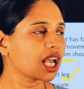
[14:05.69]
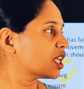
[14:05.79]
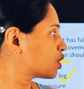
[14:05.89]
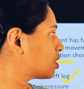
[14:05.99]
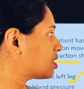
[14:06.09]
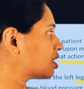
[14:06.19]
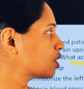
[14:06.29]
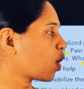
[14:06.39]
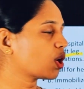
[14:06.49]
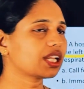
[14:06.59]
So this is
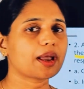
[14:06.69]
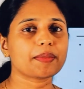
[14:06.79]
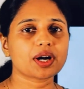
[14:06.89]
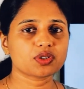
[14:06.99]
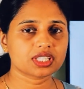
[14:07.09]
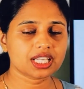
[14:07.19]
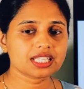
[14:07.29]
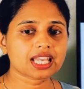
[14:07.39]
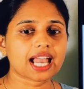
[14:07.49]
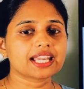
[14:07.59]
all about
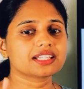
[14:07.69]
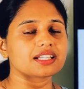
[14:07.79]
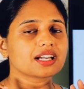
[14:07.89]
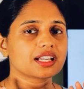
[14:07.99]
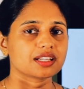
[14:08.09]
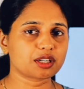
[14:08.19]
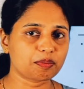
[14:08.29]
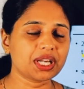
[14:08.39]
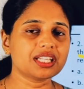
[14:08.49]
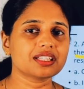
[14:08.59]
this. I
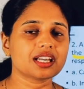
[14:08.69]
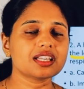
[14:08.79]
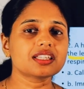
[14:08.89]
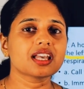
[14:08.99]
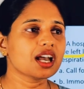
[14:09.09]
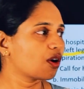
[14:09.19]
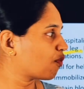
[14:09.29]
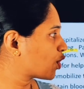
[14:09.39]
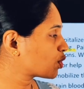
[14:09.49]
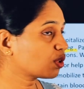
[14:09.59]
repeat this.
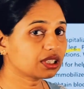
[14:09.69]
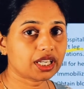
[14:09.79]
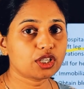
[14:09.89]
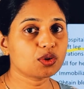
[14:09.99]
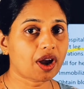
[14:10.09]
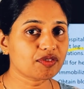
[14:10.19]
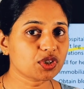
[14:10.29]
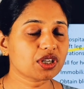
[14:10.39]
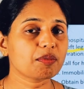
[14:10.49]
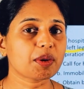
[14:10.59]
What all thing you have
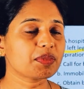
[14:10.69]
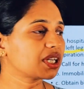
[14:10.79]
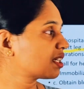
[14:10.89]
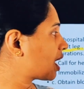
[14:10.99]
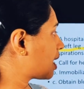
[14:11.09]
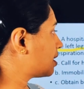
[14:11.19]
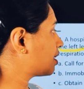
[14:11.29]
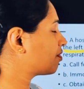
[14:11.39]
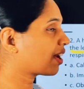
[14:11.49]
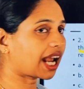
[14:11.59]
to remember
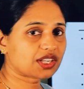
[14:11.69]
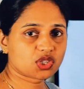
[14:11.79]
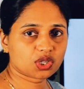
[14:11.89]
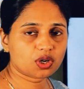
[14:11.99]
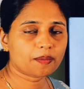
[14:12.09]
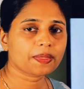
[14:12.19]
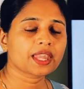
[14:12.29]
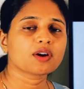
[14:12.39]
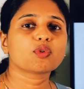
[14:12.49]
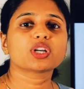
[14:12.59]
regarding fracture?
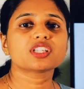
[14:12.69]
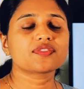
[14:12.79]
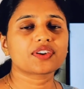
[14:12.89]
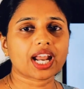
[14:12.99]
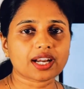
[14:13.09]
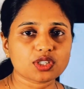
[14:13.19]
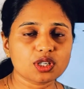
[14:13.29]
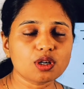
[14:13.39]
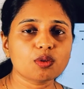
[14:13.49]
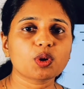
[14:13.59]
What is
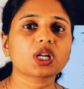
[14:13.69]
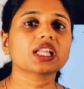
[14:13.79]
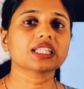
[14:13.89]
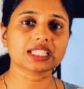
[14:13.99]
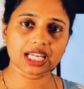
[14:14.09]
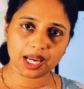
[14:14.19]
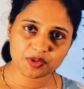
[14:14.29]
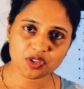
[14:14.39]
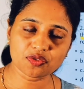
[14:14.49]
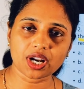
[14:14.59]
fracture? What are the
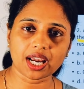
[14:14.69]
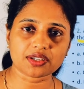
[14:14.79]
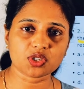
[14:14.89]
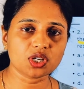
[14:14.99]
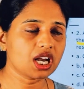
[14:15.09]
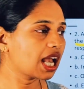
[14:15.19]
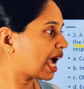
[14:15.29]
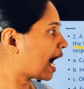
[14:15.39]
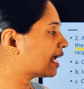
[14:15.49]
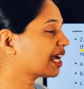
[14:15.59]
types of fracture?
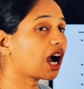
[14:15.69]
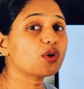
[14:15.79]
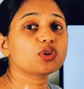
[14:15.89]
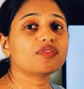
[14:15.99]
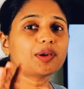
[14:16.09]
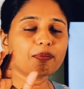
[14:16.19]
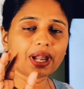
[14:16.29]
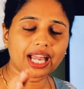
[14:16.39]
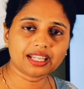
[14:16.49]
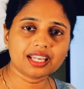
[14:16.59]
And how do we
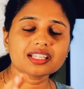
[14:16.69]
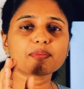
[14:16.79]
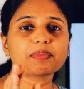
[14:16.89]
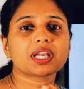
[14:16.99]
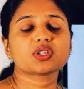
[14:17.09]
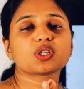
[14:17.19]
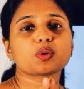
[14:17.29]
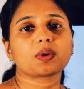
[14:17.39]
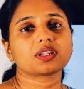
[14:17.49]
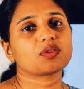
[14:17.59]
manage a
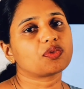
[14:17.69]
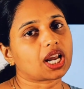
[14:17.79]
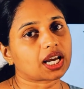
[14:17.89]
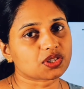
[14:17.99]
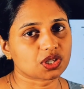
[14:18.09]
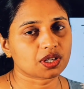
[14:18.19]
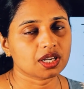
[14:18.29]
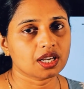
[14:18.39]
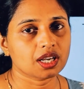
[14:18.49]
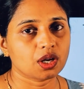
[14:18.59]
patient with a fracture?
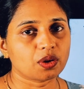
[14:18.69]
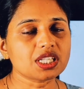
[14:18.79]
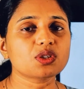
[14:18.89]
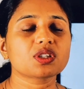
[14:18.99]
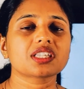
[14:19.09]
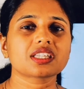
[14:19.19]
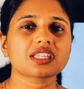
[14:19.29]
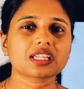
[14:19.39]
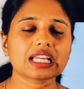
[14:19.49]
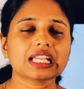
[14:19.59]
Okay, so this
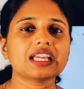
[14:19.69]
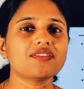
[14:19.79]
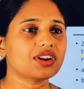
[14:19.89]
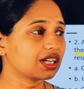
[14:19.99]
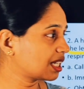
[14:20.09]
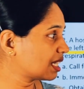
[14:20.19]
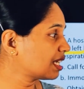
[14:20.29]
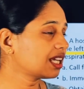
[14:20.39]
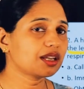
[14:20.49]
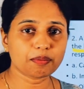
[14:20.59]
is
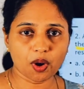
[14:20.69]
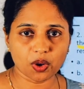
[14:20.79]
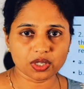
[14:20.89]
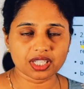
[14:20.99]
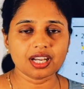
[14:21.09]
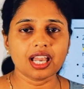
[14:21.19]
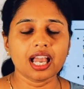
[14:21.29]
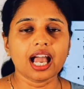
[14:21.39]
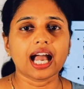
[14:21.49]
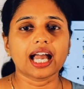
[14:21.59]
really important.
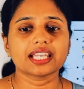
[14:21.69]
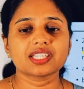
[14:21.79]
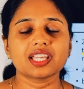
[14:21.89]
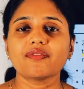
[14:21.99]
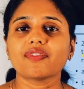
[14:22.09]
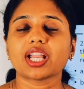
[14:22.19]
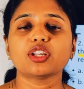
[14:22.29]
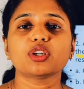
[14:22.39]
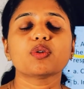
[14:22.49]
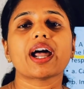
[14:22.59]
And see,
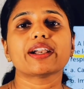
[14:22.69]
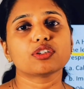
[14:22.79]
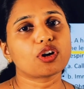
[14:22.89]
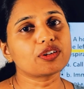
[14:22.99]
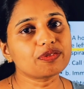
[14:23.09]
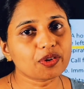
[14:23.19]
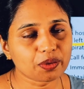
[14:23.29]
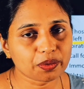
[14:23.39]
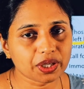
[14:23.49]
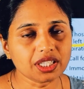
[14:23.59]
when you are not
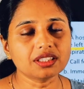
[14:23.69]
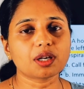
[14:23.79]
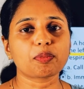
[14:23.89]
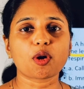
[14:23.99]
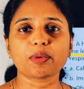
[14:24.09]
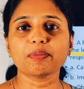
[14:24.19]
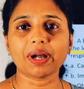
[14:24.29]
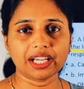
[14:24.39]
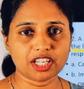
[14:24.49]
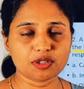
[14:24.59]
following the proper
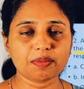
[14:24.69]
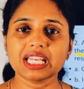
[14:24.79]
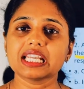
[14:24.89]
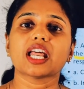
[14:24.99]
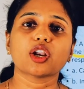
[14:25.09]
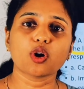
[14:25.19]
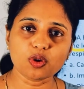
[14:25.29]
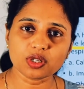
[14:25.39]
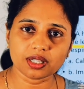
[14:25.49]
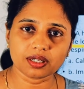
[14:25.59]
management in an
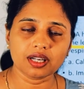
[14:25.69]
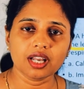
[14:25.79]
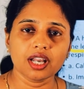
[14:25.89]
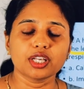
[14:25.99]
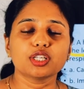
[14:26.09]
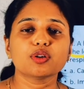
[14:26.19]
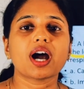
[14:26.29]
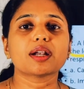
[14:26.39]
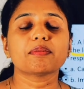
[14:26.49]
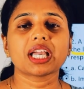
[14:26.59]
order, you
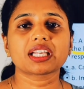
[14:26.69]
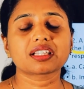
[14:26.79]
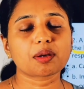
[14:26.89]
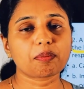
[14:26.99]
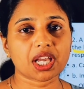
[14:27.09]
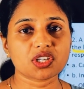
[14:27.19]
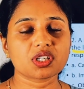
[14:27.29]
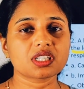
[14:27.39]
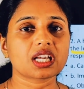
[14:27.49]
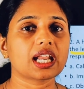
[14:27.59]
are making the
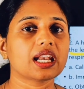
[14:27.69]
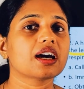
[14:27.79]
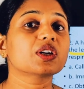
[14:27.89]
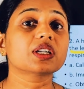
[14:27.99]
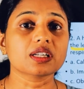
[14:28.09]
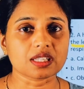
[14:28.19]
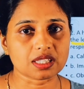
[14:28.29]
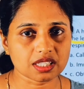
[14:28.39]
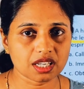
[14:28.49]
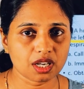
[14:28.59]
patient in a
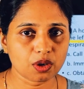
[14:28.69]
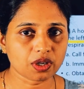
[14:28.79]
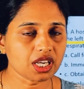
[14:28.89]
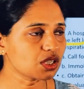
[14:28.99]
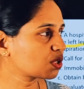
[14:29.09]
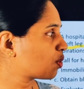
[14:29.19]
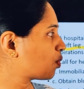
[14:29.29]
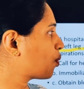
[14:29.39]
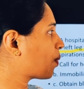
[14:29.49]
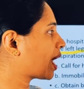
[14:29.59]
risk. Okay,
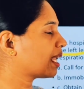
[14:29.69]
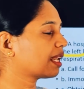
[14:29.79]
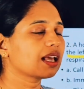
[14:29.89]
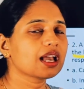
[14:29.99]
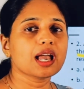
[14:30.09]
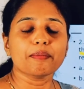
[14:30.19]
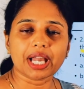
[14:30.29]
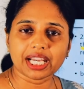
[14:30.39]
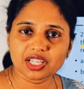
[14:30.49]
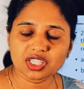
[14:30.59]
so while
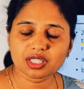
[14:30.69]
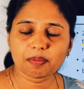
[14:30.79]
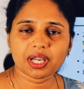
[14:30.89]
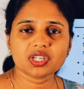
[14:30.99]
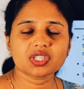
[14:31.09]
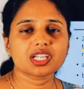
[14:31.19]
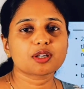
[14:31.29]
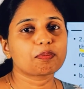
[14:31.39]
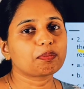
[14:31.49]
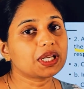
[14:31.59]
managing the
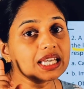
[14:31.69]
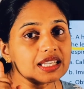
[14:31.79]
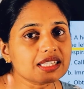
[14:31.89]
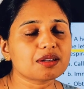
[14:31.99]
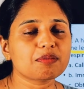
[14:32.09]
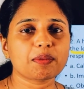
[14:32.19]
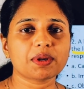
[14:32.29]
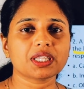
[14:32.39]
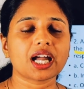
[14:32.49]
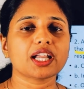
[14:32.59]
patient, please
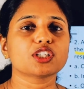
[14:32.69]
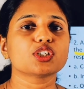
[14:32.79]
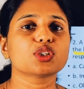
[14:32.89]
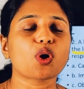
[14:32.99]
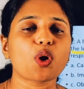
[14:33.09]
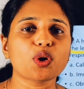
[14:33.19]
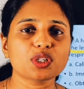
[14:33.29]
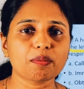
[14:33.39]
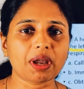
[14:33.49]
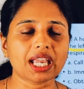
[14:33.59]
remember that
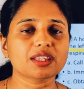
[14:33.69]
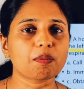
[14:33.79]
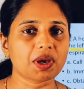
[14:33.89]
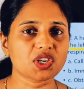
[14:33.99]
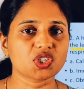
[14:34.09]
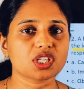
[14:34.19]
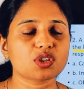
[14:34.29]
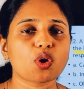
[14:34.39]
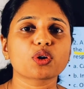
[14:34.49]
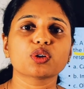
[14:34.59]
don't make the
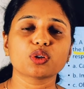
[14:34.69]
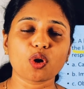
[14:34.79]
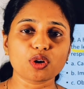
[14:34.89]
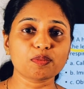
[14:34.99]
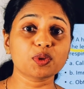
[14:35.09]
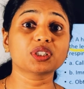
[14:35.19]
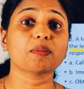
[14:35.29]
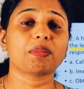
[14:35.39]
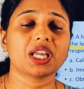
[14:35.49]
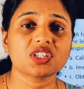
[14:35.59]
patient or don't put
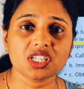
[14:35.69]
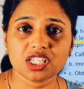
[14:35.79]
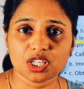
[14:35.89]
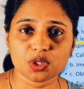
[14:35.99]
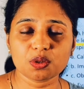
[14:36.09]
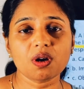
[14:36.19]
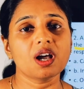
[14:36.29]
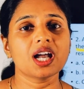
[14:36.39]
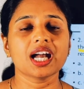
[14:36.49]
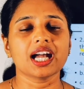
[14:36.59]
the patient into
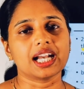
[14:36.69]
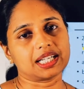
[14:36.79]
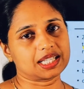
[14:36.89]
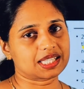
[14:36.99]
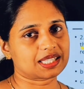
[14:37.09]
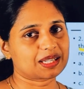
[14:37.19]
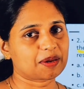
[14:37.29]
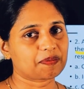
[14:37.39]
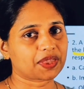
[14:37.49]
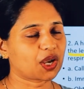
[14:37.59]
risk.
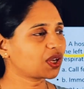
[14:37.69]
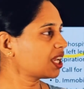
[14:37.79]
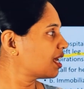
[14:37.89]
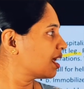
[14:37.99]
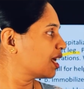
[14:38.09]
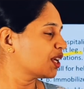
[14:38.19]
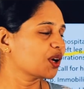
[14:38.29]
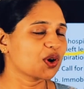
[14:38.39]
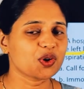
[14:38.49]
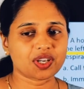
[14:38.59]

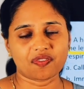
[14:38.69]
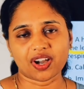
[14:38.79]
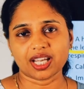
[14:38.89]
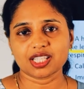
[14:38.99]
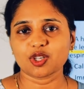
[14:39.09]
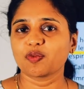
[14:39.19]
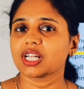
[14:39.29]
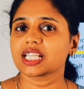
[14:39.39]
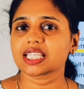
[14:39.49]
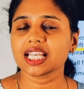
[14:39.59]
Okay, fine. So
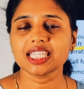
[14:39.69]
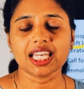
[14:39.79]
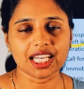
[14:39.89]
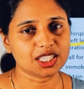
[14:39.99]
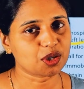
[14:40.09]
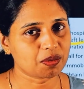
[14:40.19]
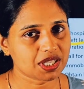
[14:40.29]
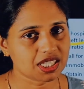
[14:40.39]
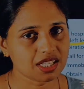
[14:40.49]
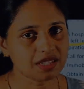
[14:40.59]
we'll discuss another question.